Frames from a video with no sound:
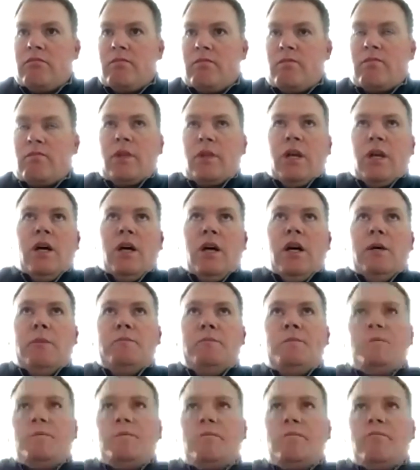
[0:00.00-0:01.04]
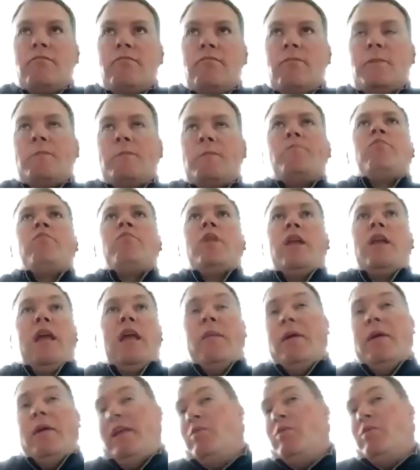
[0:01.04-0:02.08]
Yeah, I mean,
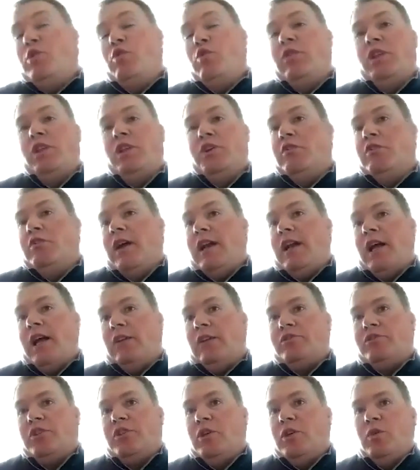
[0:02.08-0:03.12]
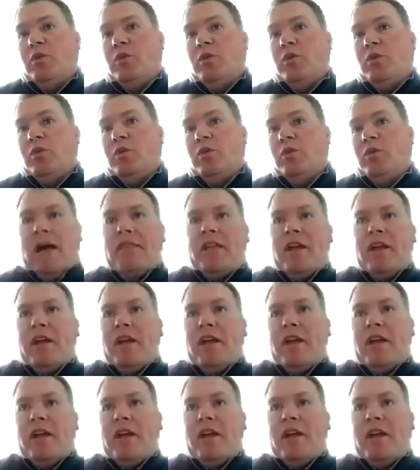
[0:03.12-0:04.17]
I think we're doing really good right now. So, I mean, I think our
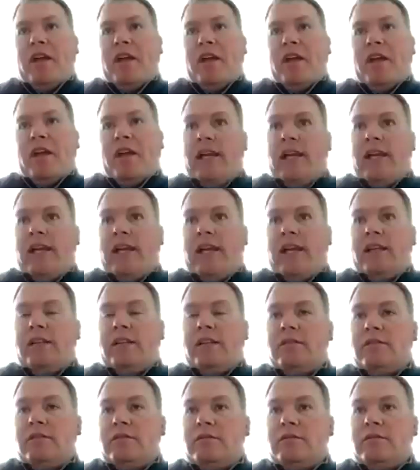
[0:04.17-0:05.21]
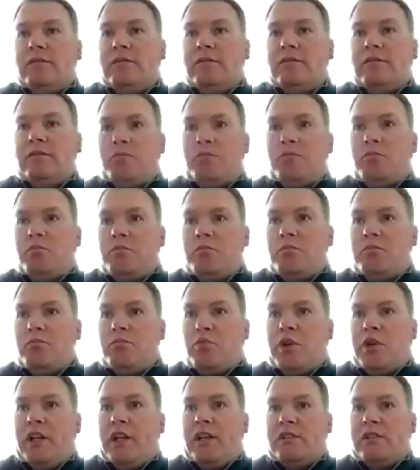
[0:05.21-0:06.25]
momentum's kind of stayed pretty
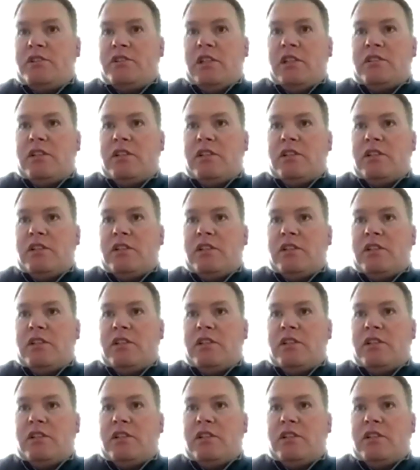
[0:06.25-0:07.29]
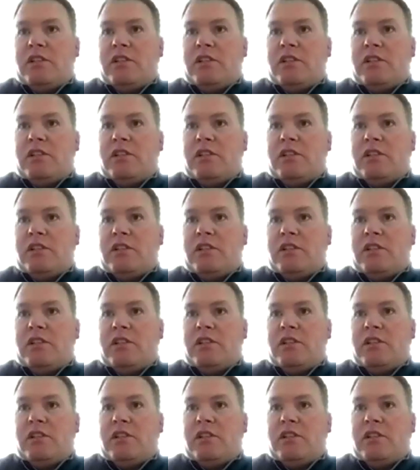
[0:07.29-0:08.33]
consistent compared to a lot of teams.
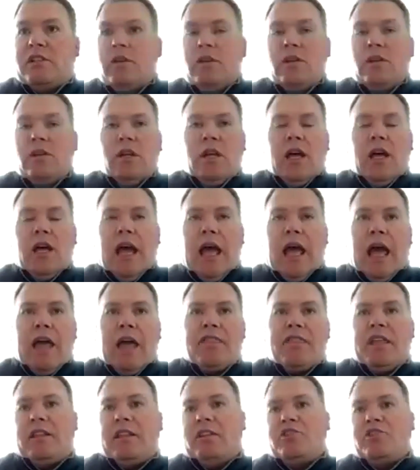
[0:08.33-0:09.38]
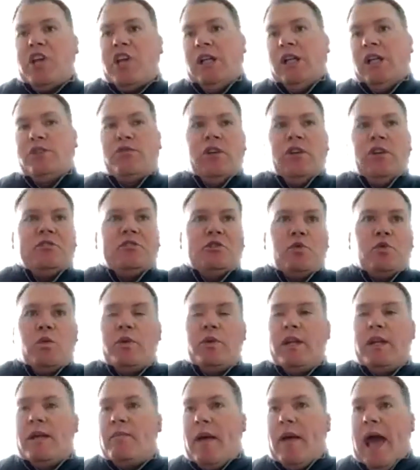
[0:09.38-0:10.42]
I think the challenge for us is when we get
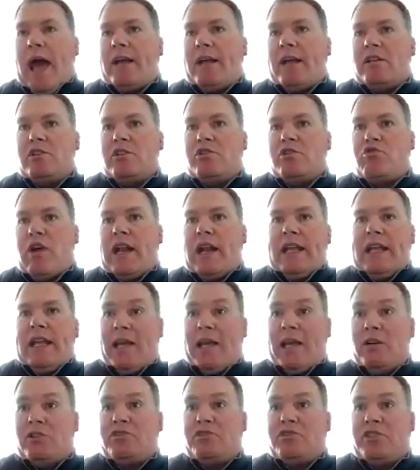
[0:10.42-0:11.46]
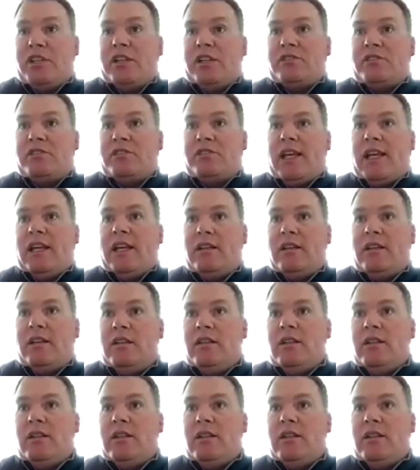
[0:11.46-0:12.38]
back is just trying to get them all back here to see us again.